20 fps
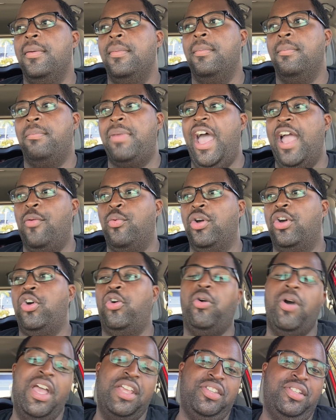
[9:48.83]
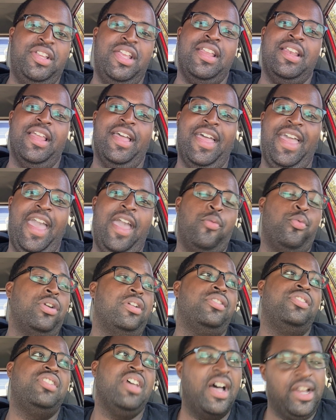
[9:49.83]
by requesting a
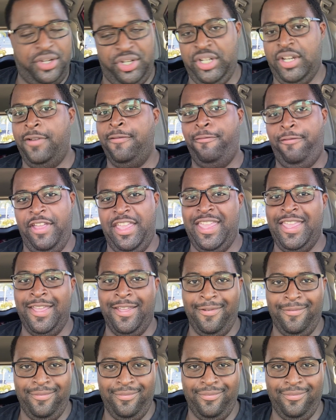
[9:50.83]
reduction fee.